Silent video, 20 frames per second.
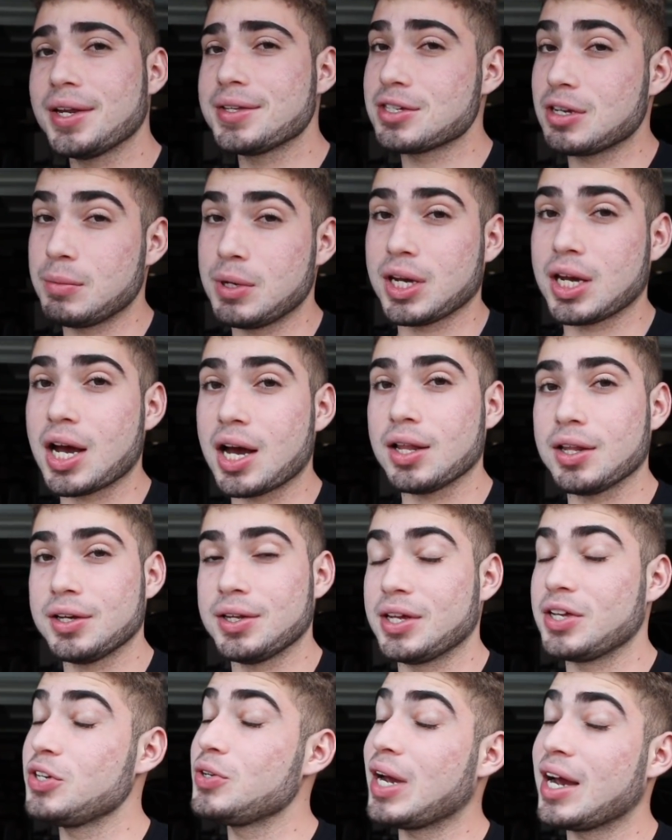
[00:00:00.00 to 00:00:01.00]
It's gonna be a color
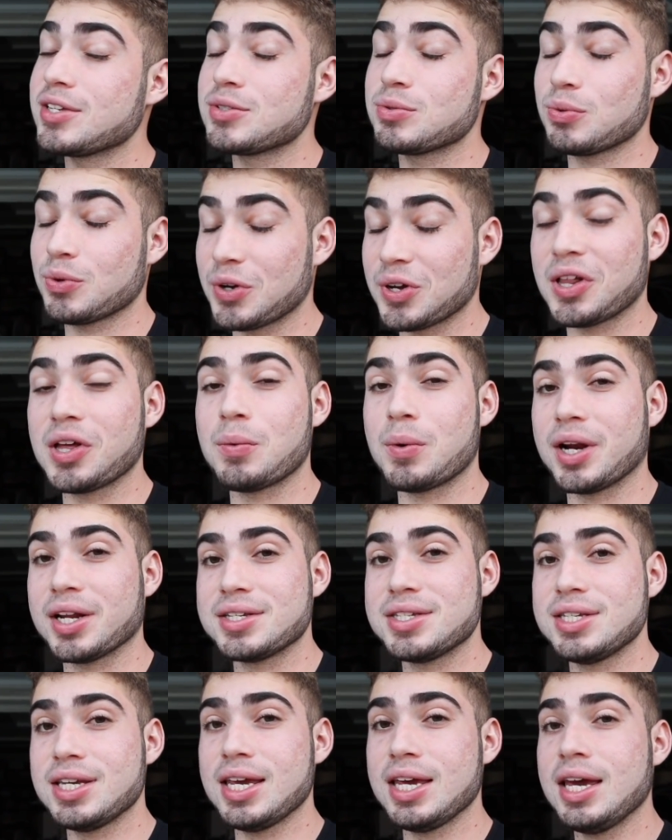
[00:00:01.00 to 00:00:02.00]
that you guys really wanna
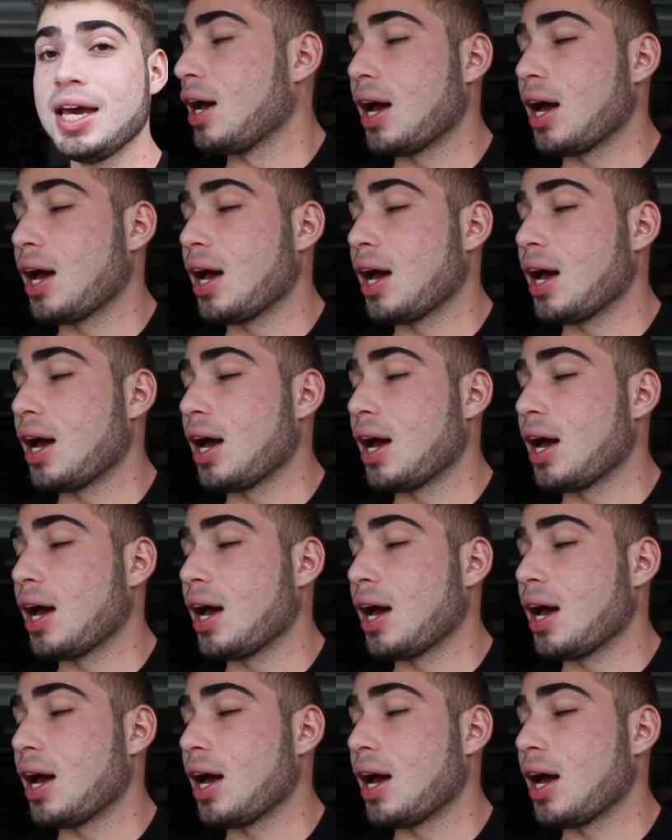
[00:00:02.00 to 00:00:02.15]
see.